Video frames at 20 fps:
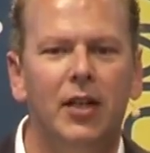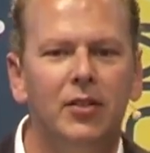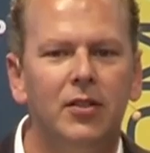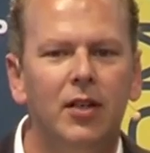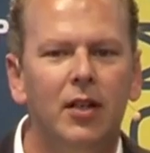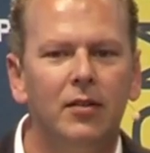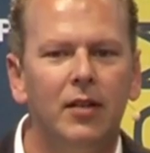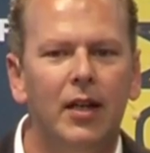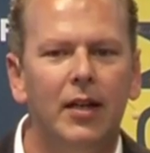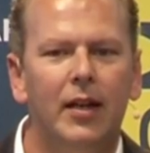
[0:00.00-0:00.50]
It's
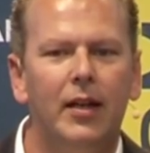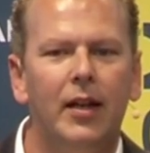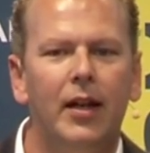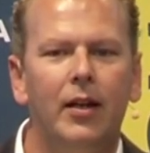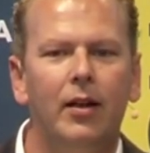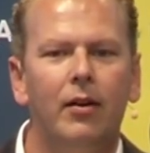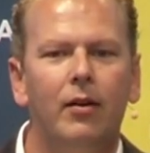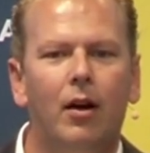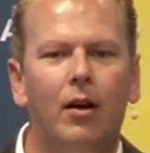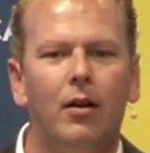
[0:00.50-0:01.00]
not that
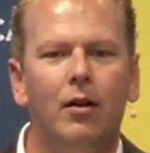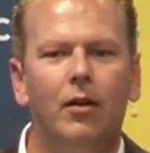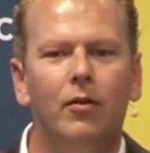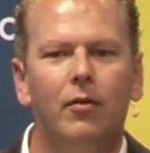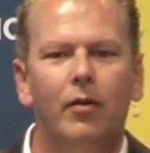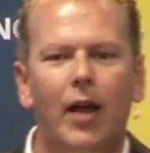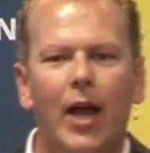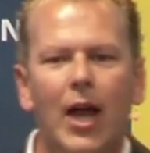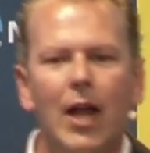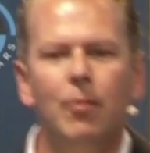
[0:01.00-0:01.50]
they are not
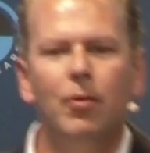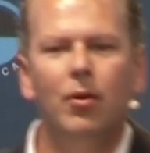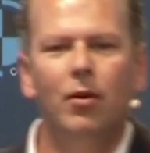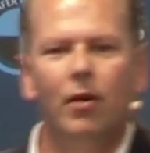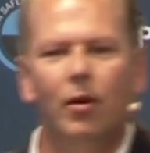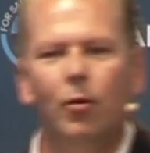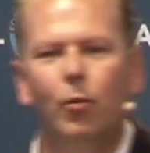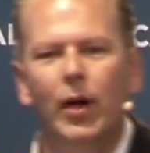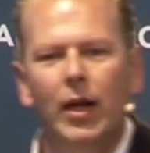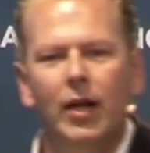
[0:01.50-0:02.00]
able
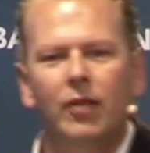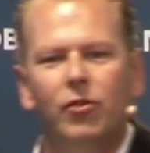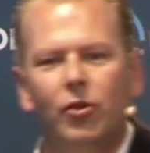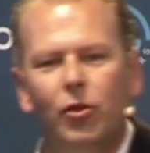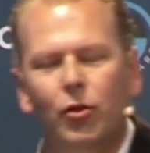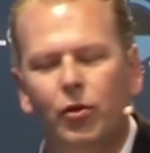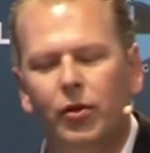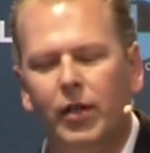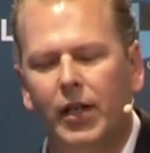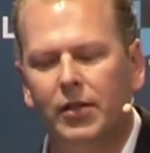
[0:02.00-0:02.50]
or willing to
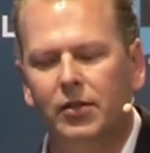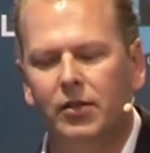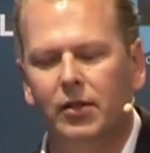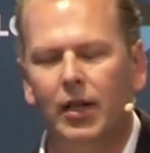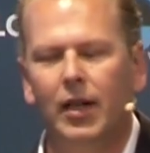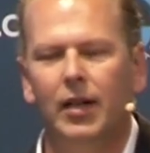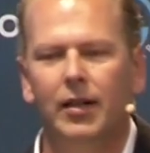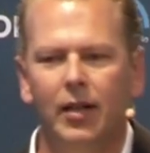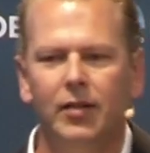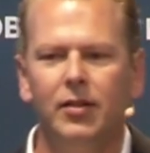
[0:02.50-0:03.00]
do this.
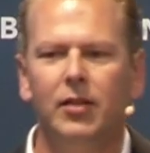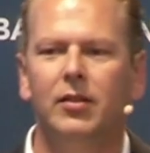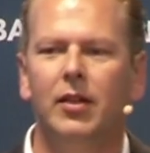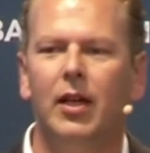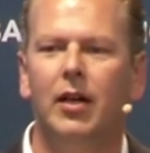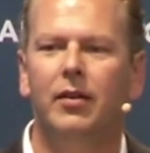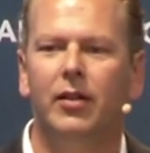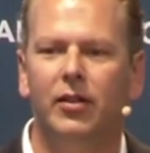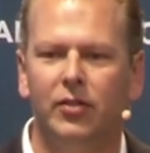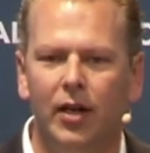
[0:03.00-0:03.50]
This is
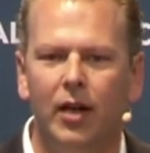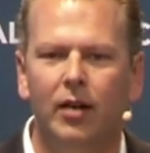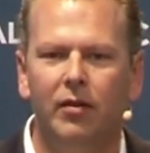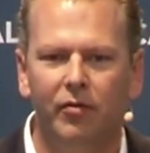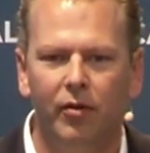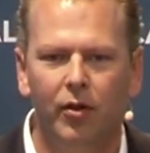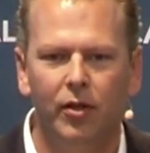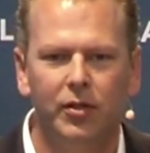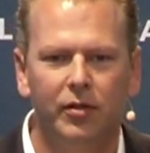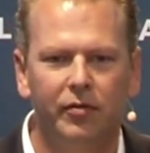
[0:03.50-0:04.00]
their design
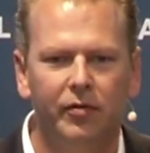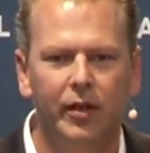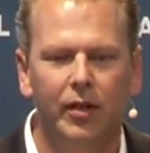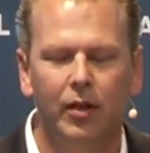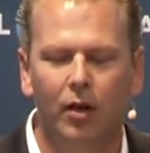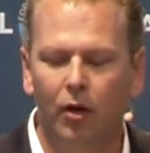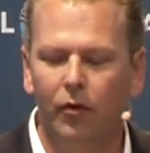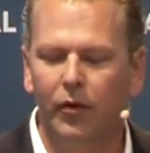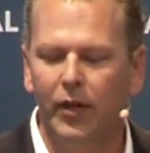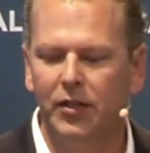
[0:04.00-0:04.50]
philosophy
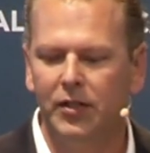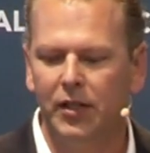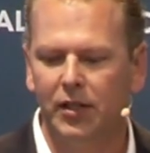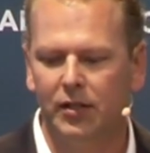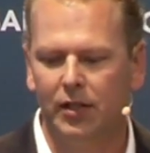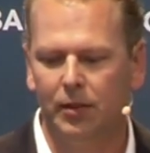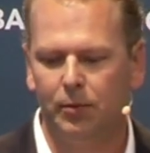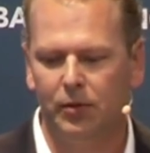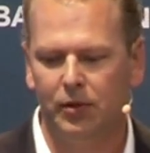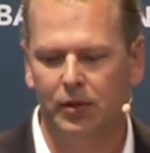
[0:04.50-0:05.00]
on these
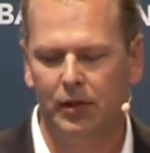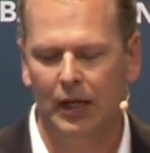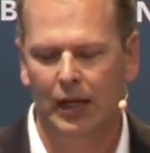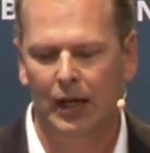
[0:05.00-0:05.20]
systems.